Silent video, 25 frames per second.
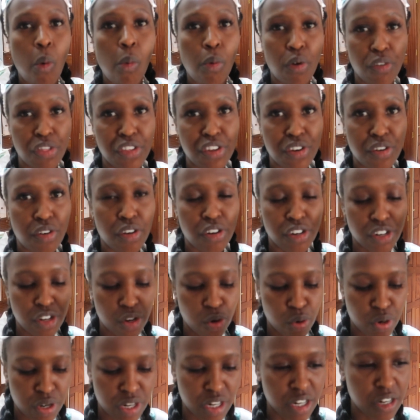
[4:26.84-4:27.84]
what the doctor
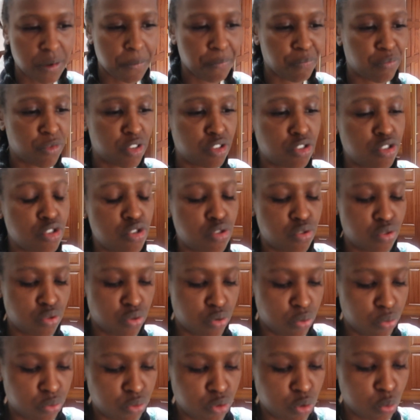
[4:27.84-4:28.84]
ordered. This is
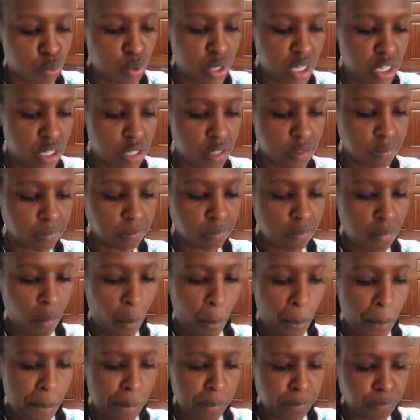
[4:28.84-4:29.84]
so sweet
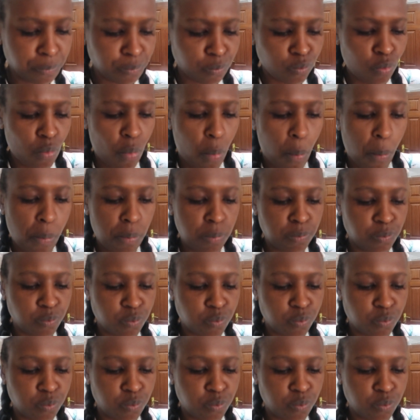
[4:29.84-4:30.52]
if